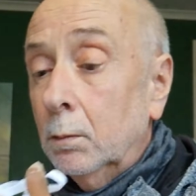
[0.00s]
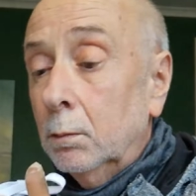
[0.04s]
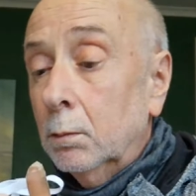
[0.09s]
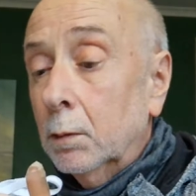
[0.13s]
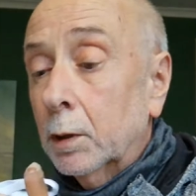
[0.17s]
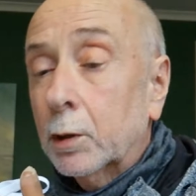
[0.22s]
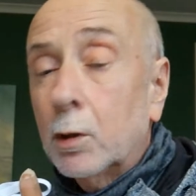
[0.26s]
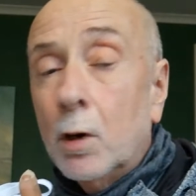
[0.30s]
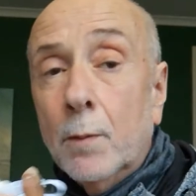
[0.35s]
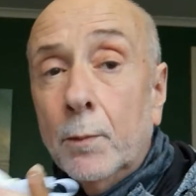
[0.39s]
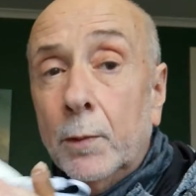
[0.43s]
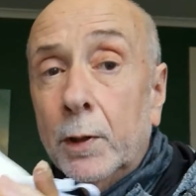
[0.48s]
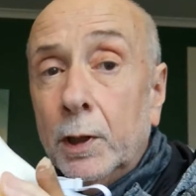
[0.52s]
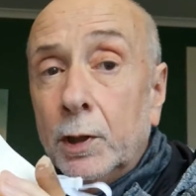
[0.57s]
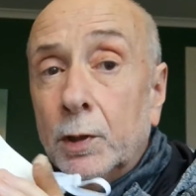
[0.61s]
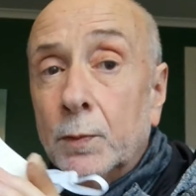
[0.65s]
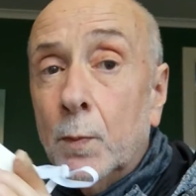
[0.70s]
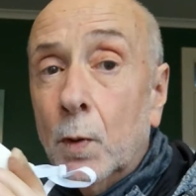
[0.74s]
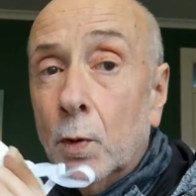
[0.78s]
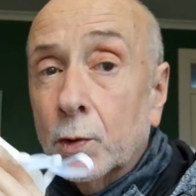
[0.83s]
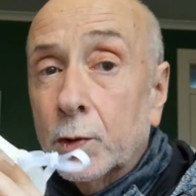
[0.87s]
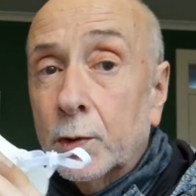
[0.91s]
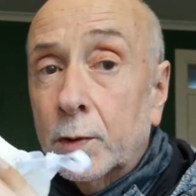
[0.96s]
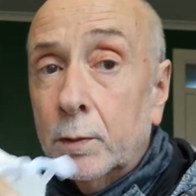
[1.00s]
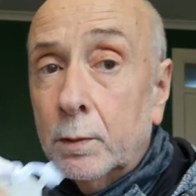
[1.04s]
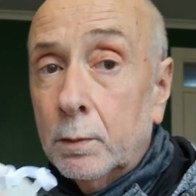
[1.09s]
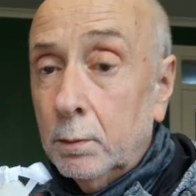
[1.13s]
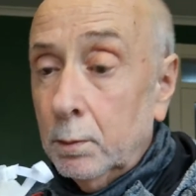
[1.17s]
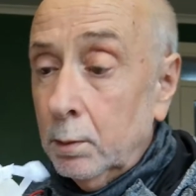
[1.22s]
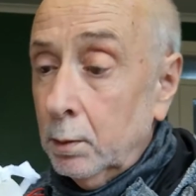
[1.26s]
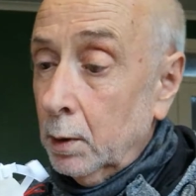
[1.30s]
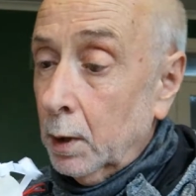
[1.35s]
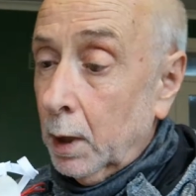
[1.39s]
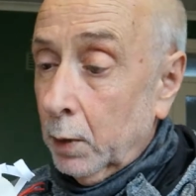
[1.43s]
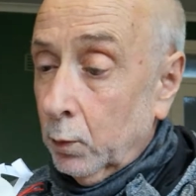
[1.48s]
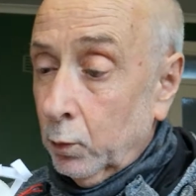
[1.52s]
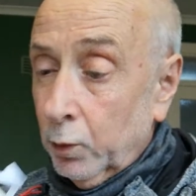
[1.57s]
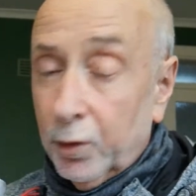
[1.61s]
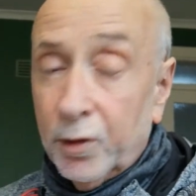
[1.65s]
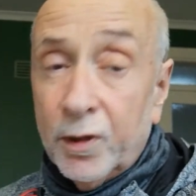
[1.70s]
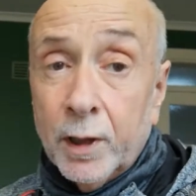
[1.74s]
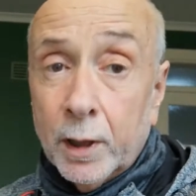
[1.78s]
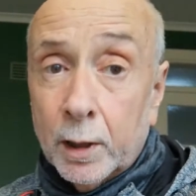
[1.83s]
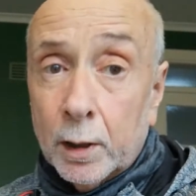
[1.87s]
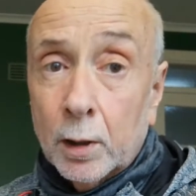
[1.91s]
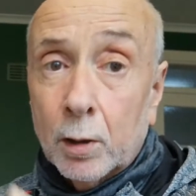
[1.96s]
accommodates most, I would
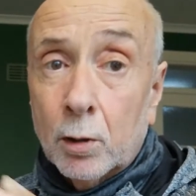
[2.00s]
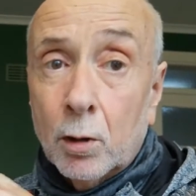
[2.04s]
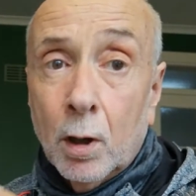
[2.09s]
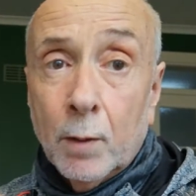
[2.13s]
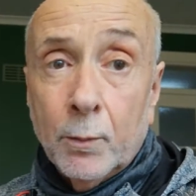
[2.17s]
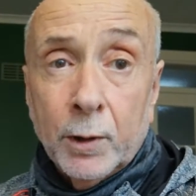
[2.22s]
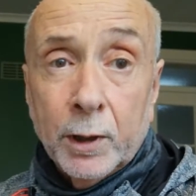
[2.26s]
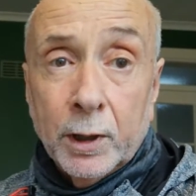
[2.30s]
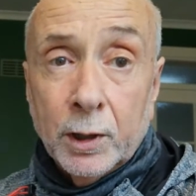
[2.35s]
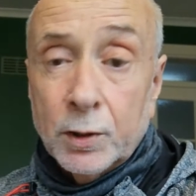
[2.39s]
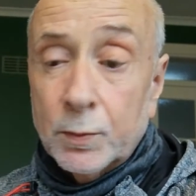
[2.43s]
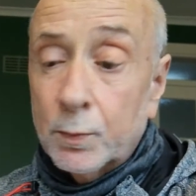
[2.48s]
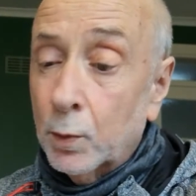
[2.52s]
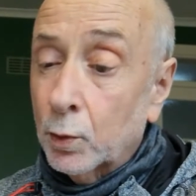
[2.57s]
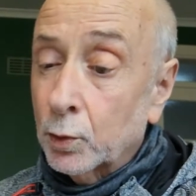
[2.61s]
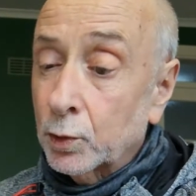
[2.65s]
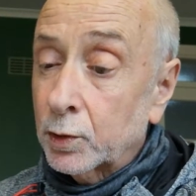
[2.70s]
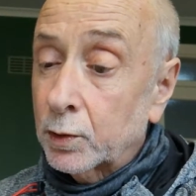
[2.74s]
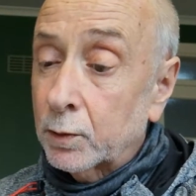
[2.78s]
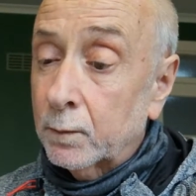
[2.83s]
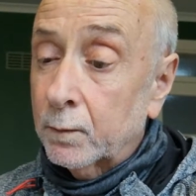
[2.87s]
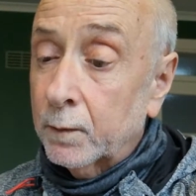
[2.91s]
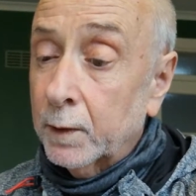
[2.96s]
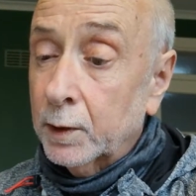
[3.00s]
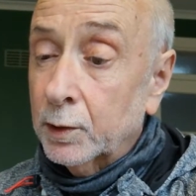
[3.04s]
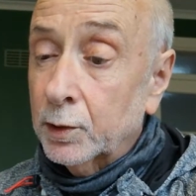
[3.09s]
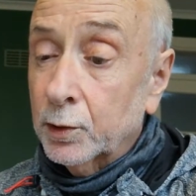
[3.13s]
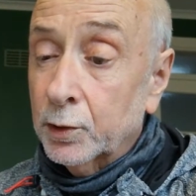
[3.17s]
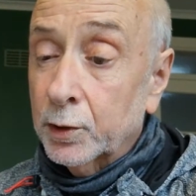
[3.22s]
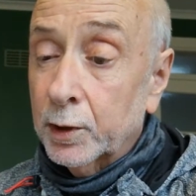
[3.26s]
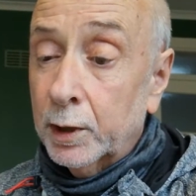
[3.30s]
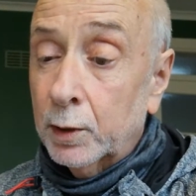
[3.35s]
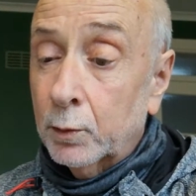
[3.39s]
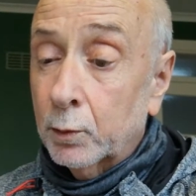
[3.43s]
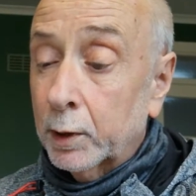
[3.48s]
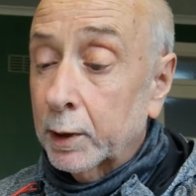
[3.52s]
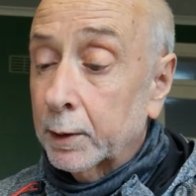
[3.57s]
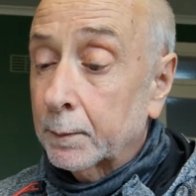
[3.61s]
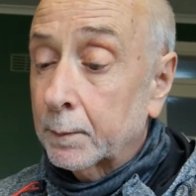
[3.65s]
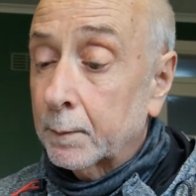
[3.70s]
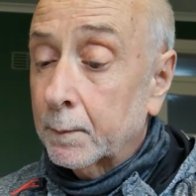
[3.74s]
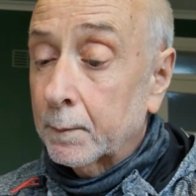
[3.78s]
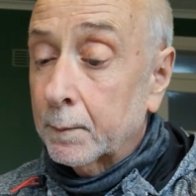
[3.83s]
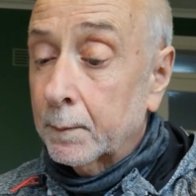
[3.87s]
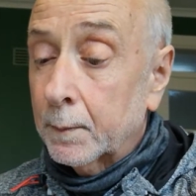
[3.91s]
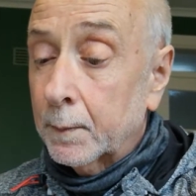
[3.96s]
think, accommodates most faces anyway,
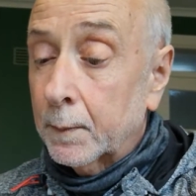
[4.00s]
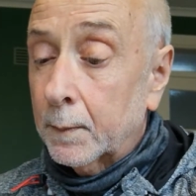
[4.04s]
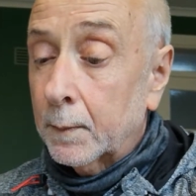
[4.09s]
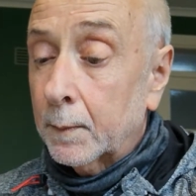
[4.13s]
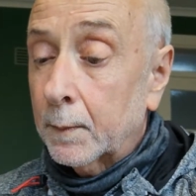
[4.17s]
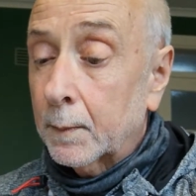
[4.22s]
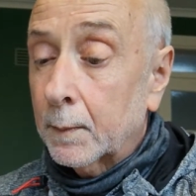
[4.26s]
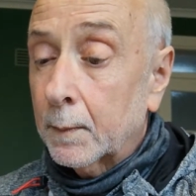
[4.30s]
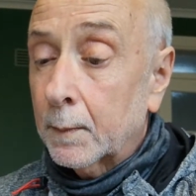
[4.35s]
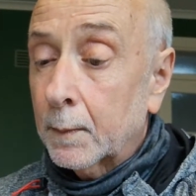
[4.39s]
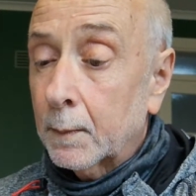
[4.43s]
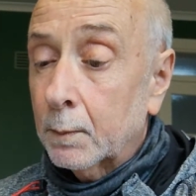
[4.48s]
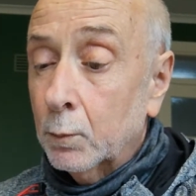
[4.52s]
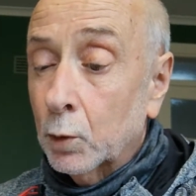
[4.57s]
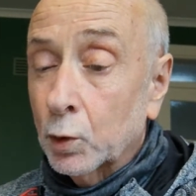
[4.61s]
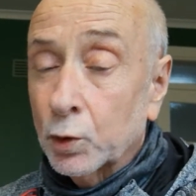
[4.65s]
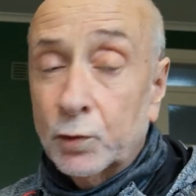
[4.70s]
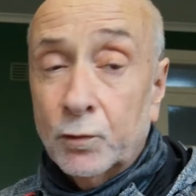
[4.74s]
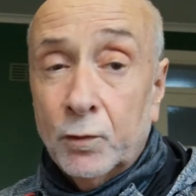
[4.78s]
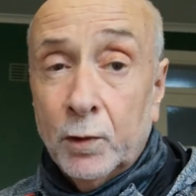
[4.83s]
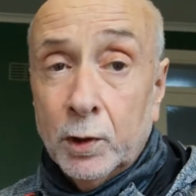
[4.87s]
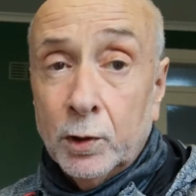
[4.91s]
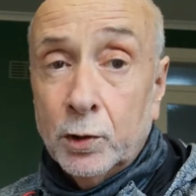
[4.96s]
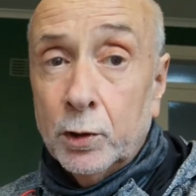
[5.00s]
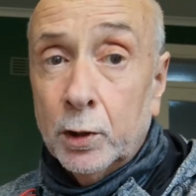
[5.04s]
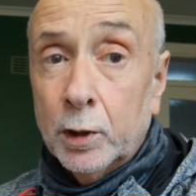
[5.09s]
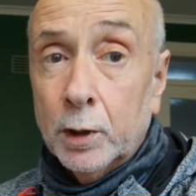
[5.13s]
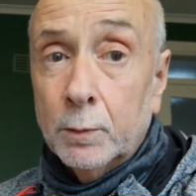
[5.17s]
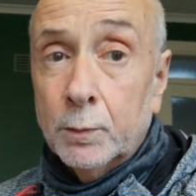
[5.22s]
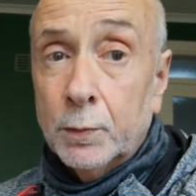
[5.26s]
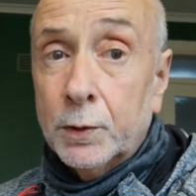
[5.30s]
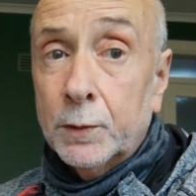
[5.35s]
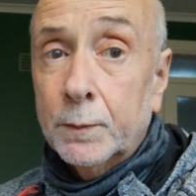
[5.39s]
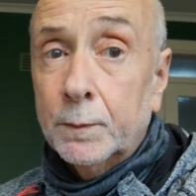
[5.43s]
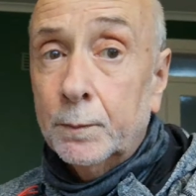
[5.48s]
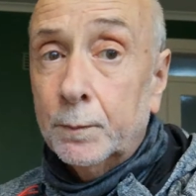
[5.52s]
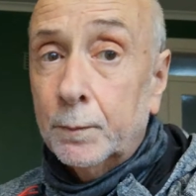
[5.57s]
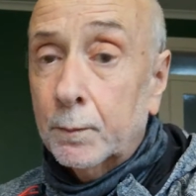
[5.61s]
most face shapes.